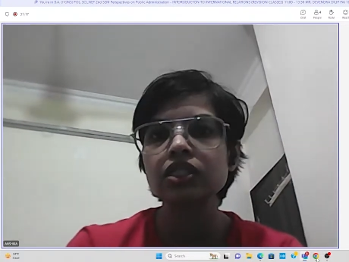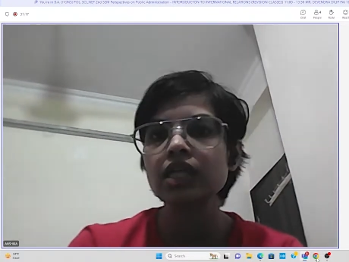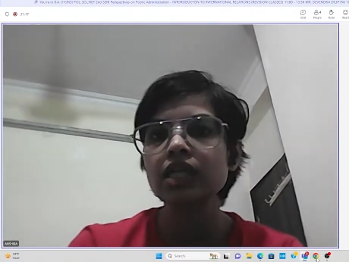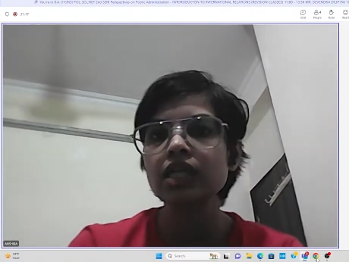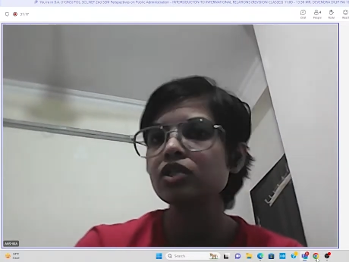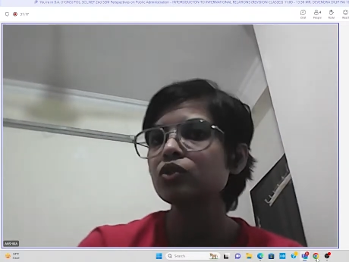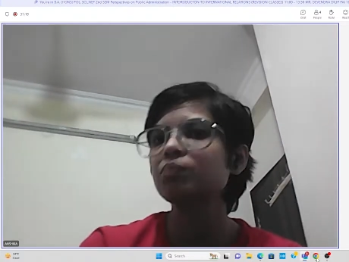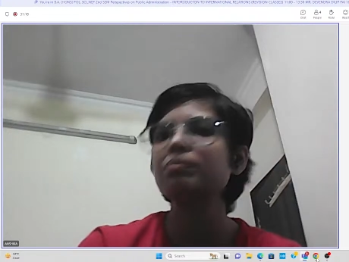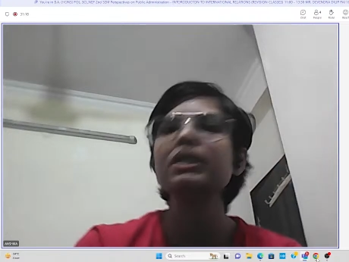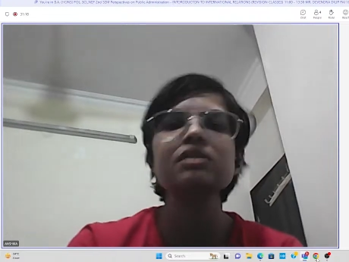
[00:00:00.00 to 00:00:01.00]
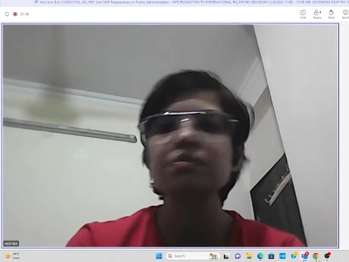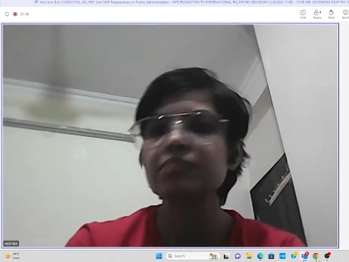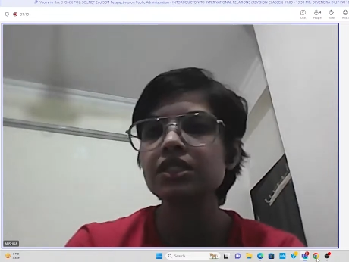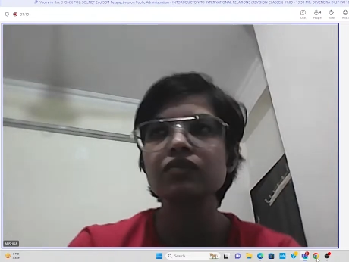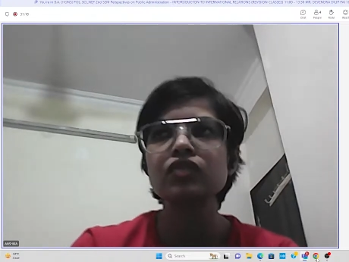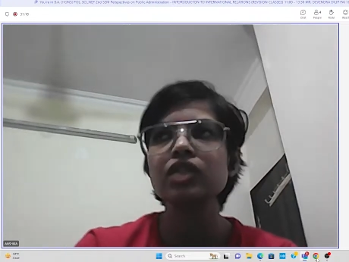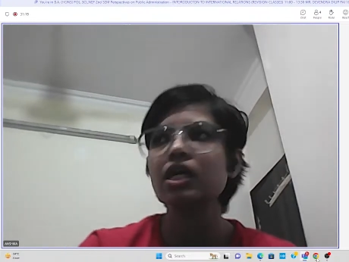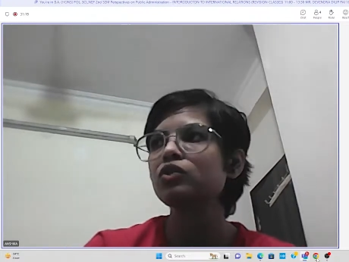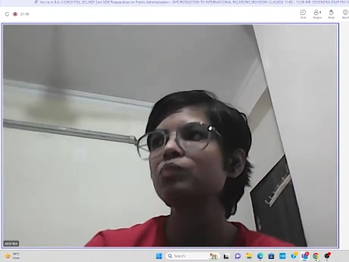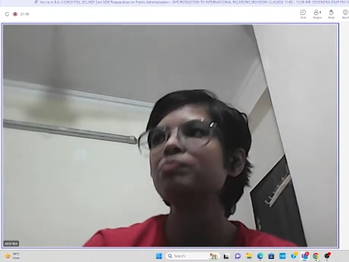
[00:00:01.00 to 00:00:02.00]
she has to be submissive, she
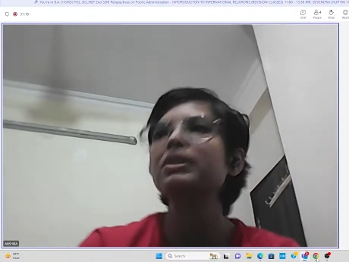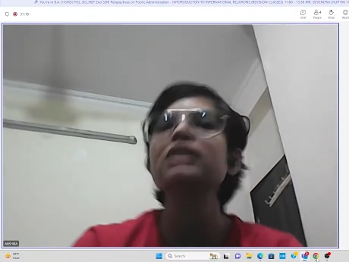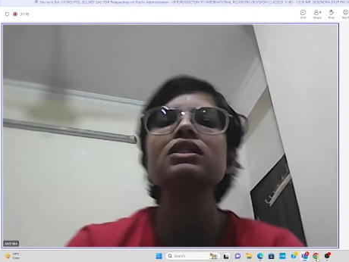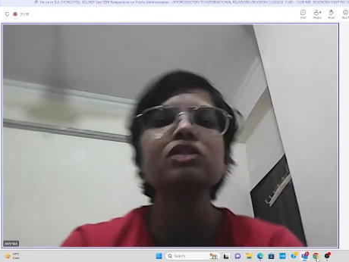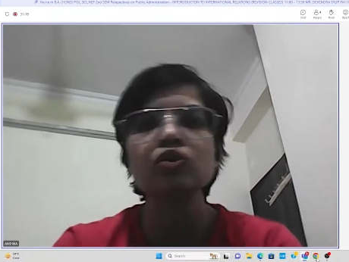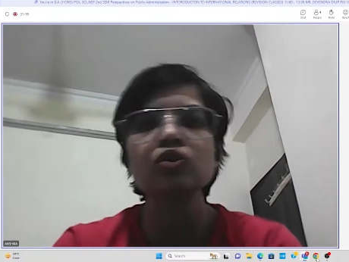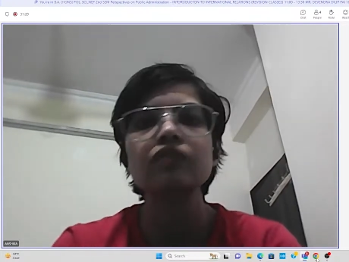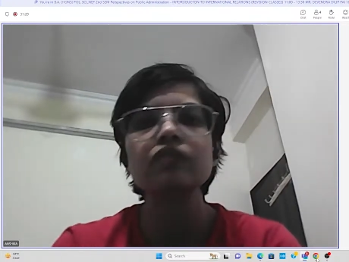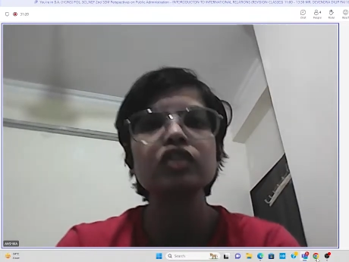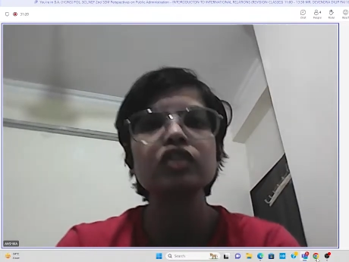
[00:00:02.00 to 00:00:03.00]
has to be this soft,